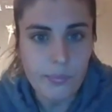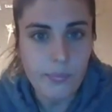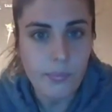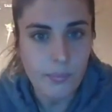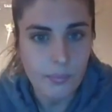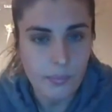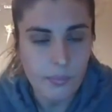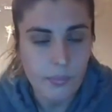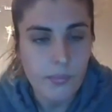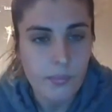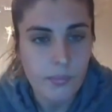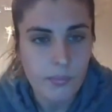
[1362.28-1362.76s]

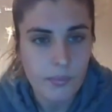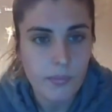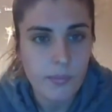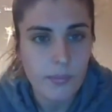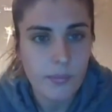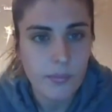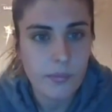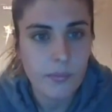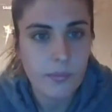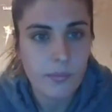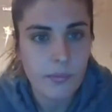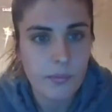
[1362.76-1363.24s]

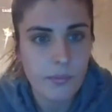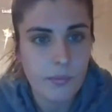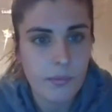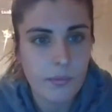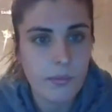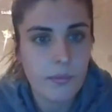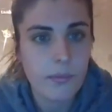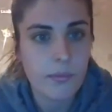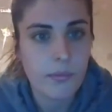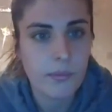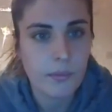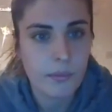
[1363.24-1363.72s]

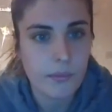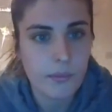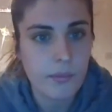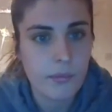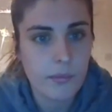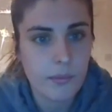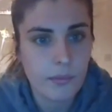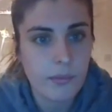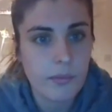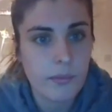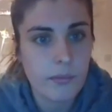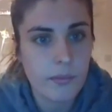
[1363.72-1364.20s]

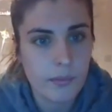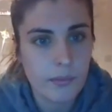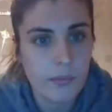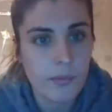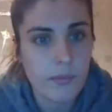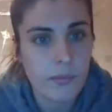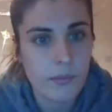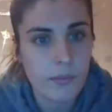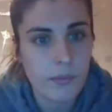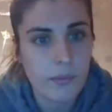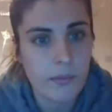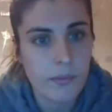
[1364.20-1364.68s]

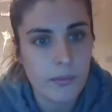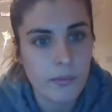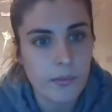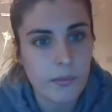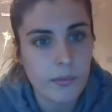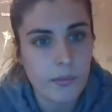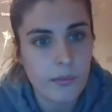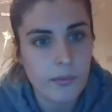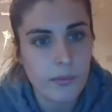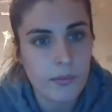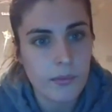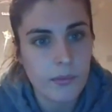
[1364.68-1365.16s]

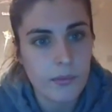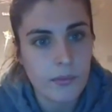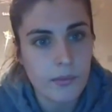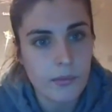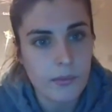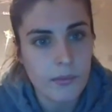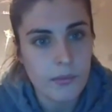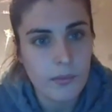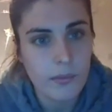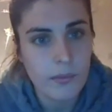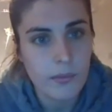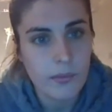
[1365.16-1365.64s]

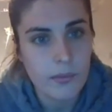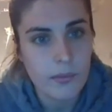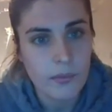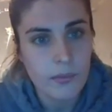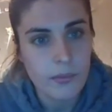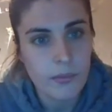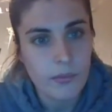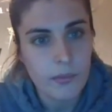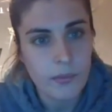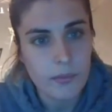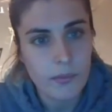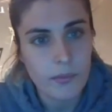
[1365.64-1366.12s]

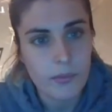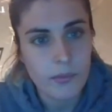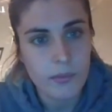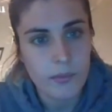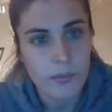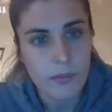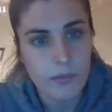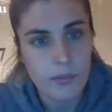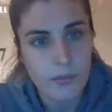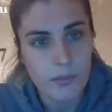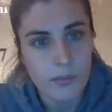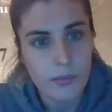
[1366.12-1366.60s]

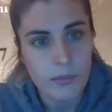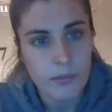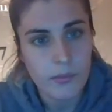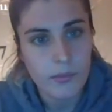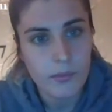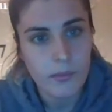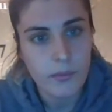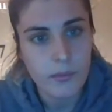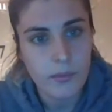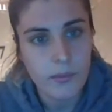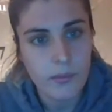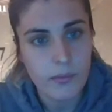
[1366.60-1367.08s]

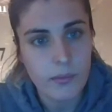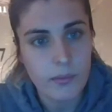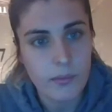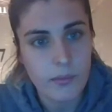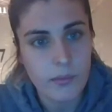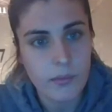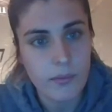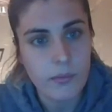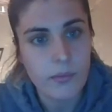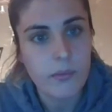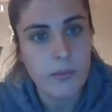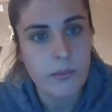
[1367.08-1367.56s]

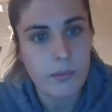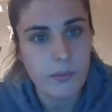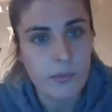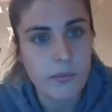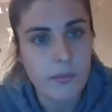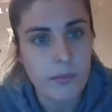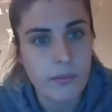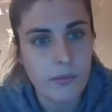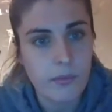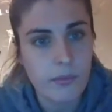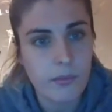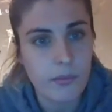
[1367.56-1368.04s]

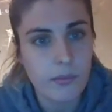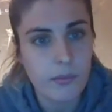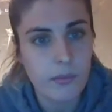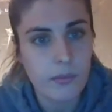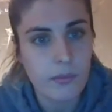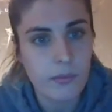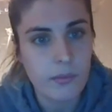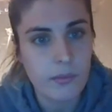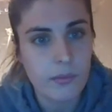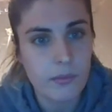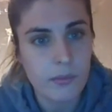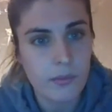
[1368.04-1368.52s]

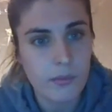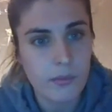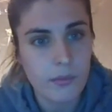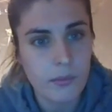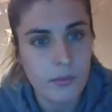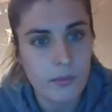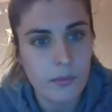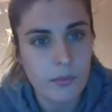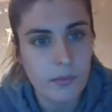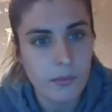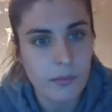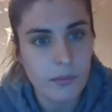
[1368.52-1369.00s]

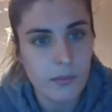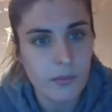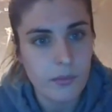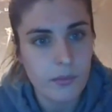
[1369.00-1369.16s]
[no speech]